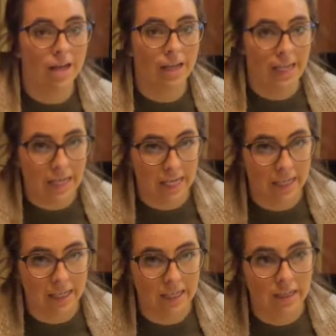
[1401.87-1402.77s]

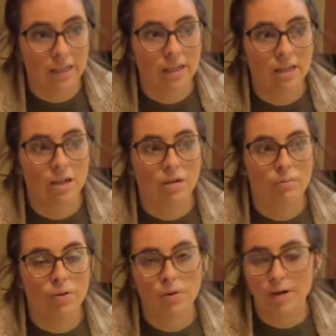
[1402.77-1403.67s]
can
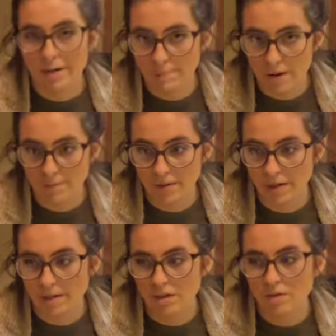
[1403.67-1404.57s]
pureed
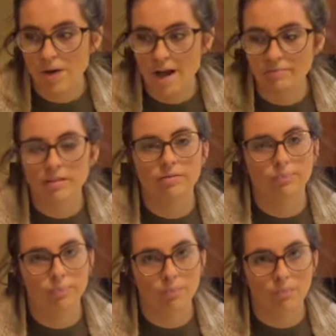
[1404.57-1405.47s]
pumpkin. You have to
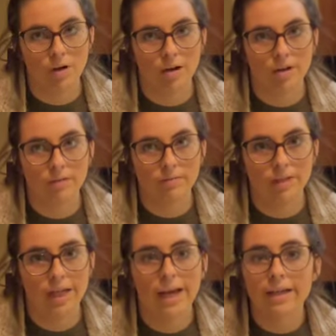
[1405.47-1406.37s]

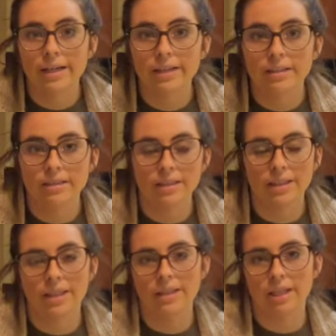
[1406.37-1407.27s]
can it
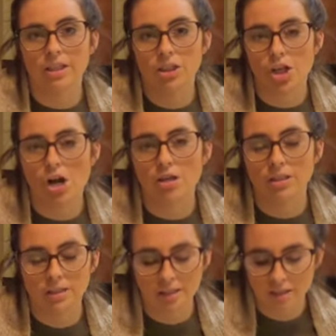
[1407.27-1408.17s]
in like chunks.